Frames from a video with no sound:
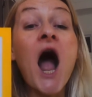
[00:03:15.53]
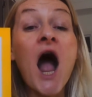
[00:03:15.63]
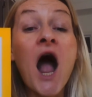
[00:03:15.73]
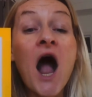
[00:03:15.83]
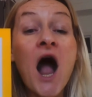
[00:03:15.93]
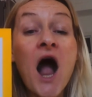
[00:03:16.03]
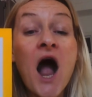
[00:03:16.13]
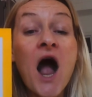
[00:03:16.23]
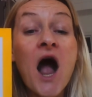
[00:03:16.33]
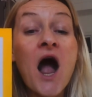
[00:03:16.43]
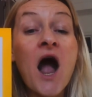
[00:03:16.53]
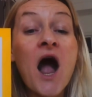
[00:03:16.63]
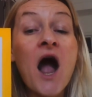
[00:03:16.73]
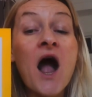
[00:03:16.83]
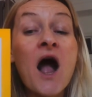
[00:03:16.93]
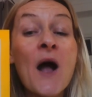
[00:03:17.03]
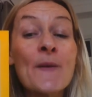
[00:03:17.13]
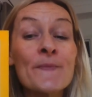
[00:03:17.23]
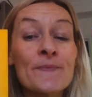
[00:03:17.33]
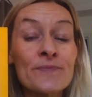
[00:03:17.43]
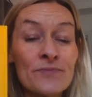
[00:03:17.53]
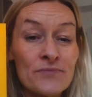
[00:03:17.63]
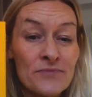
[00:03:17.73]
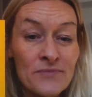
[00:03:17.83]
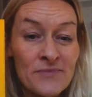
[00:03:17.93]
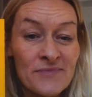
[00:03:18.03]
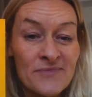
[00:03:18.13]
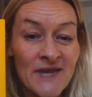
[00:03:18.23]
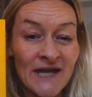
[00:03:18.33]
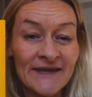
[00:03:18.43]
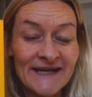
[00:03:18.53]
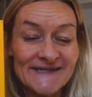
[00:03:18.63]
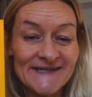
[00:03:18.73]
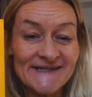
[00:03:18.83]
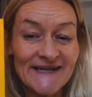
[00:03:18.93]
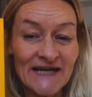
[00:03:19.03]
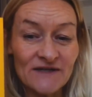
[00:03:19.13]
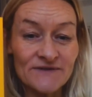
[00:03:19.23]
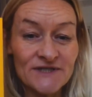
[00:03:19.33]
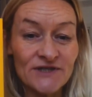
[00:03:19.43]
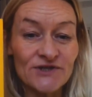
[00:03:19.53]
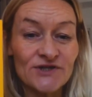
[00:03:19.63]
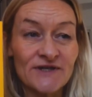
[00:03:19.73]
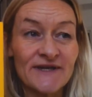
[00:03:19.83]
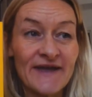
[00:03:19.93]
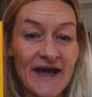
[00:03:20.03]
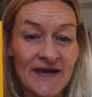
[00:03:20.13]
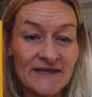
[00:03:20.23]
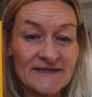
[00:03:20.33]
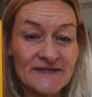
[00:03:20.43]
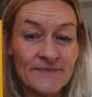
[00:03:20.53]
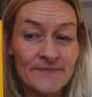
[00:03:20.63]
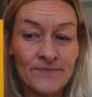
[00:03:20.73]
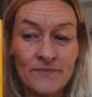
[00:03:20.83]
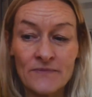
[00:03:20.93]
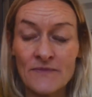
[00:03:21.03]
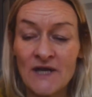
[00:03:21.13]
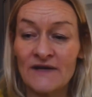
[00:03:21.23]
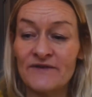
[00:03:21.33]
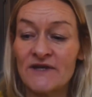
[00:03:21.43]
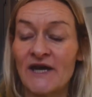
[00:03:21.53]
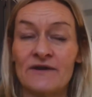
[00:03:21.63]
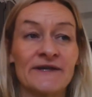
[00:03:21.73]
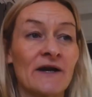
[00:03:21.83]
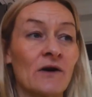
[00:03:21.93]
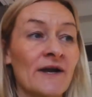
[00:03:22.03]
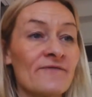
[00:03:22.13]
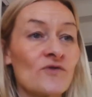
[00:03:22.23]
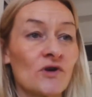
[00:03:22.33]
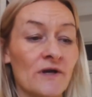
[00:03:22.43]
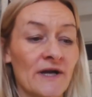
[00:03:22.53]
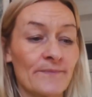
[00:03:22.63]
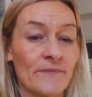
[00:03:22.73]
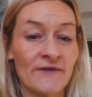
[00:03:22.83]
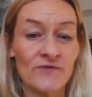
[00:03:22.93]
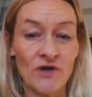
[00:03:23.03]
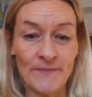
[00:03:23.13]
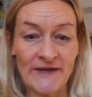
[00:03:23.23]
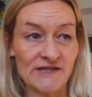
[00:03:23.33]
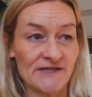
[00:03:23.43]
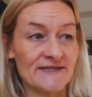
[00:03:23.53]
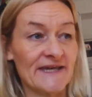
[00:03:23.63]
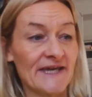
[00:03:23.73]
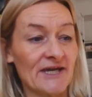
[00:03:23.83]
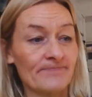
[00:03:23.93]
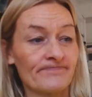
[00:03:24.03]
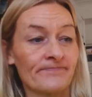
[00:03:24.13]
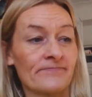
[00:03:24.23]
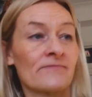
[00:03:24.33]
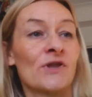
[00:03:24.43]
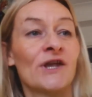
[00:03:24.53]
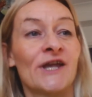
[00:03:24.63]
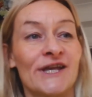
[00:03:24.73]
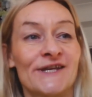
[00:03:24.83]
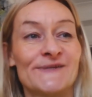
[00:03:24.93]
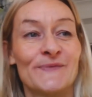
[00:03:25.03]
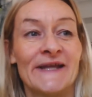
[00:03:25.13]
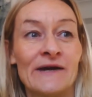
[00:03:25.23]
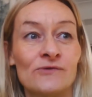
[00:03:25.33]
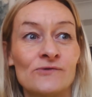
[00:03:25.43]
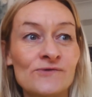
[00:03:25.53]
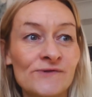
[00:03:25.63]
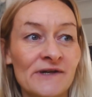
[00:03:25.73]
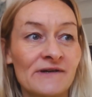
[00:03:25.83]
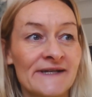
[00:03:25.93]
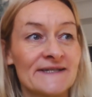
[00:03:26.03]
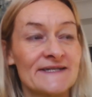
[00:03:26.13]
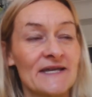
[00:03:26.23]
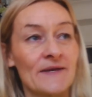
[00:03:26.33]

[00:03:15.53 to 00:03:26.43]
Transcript: ah, and that's the sound you should get. Have a go. Now I've got a patient here. He's been out all night